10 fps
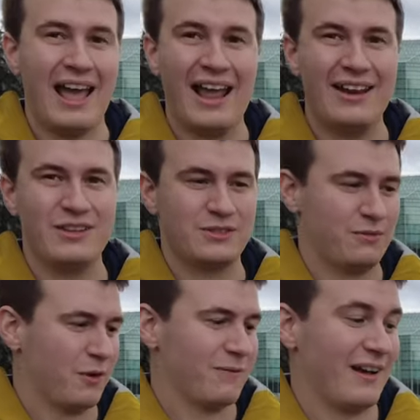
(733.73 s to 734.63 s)
And this
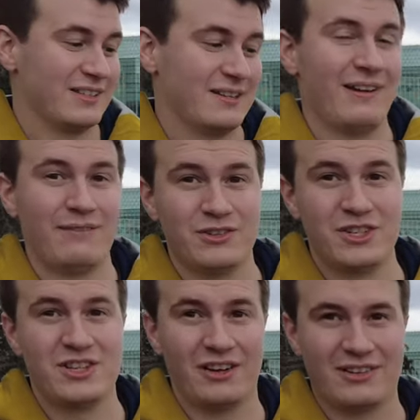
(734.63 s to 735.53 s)

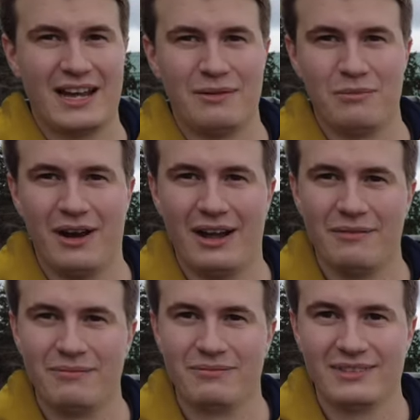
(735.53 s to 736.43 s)
$4,500
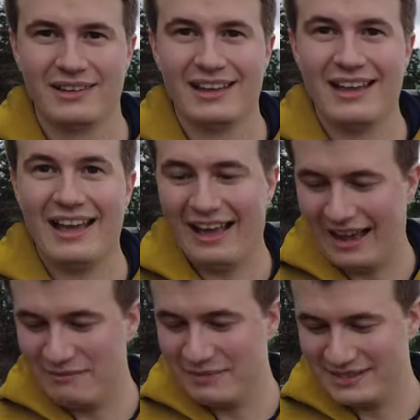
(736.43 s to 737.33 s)
camera.
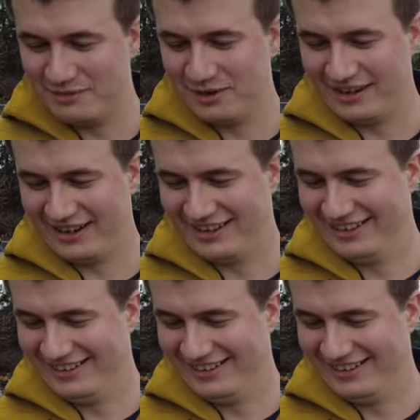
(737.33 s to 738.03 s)
I'm missing one line.